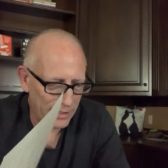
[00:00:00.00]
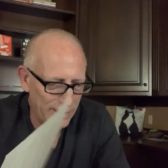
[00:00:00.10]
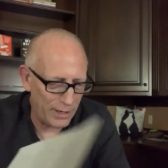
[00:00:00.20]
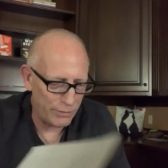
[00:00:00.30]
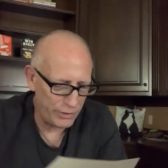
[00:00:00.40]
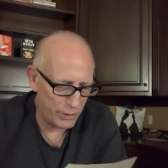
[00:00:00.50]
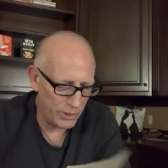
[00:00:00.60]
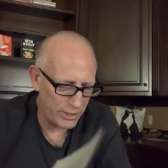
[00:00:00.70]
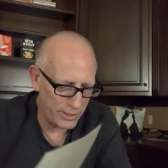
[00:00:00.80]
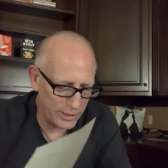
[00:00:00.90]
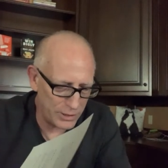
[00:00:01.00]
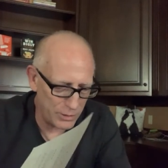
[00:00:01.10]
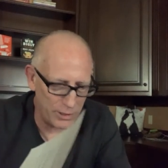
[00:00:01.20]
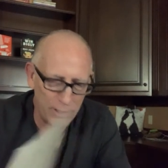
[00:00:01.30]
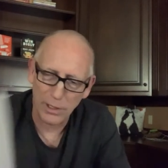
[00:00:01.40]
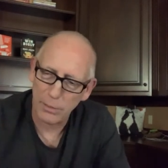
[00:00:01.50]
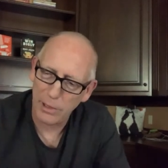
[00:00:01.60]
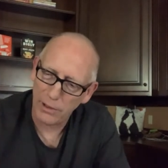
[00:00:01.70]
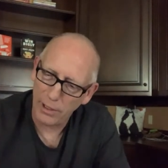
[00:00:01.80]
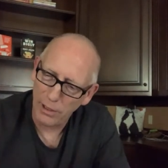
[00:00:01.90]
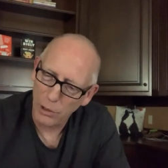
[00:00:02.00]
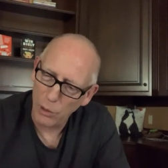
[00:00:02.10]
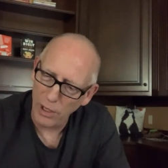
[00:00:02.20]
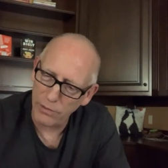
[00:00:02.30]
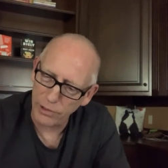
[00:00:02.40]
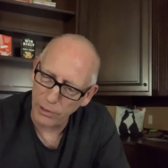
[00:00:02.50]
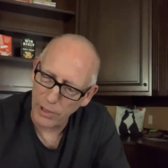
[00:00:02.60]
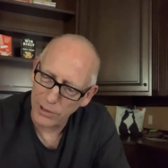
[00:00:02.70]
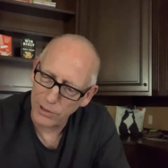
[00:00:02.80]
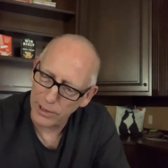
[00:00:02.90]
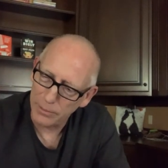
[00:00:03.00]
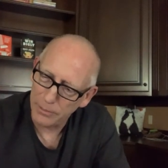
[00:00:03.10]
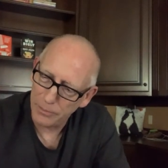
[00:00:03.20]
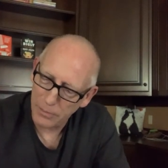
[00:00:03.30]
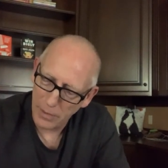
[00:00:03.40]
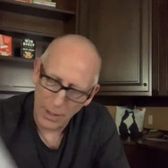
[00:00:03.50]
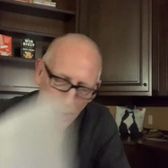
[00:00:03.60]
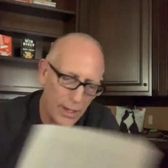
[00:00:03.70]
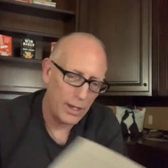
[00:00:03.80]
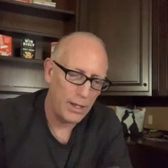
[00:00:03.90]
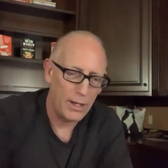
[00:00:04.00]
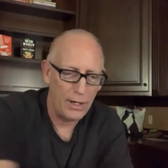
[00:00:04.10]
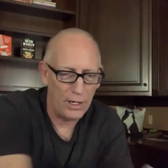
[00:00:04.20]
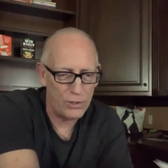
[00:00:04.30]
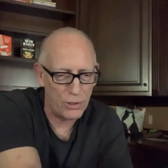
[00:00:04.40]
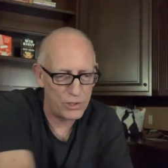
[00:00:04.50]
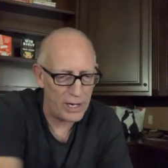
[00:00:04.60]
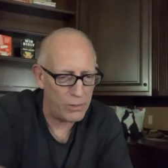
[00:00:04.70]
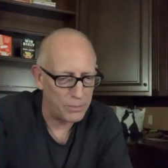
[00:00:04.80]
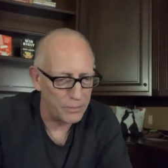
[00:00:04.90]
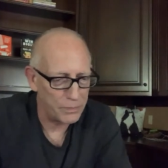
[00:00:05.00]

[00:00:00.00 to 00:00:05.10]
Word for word: Got a few other things I want to talk about here. Quite a few, actually, it turns out.